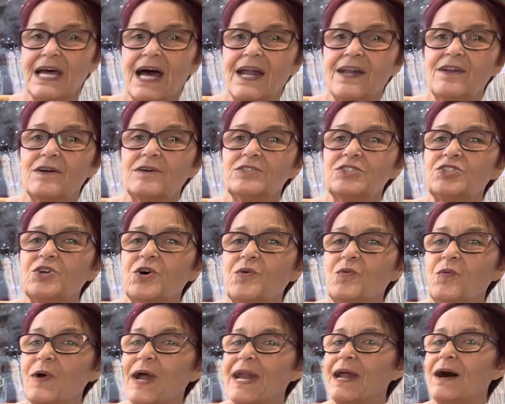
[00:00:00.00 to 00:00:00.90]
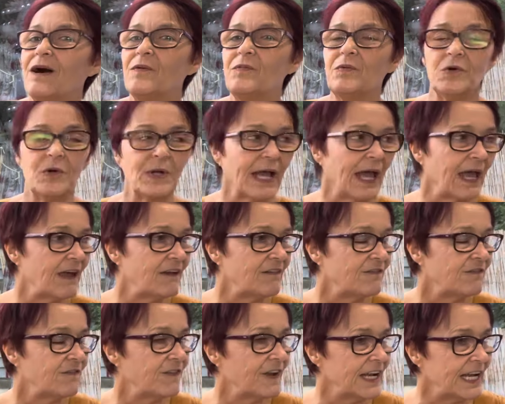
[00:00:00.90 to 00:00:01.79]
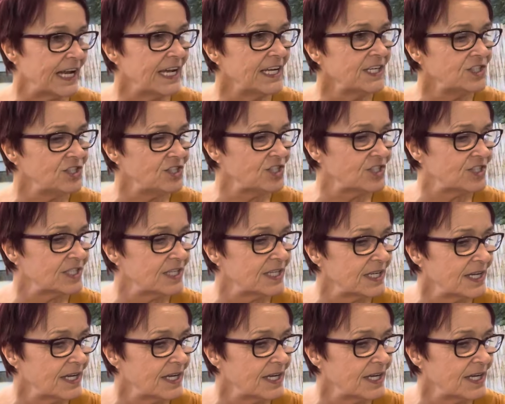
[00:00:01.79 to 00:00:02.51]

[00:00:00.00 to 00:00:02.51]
I'm not sure when I will get it finished.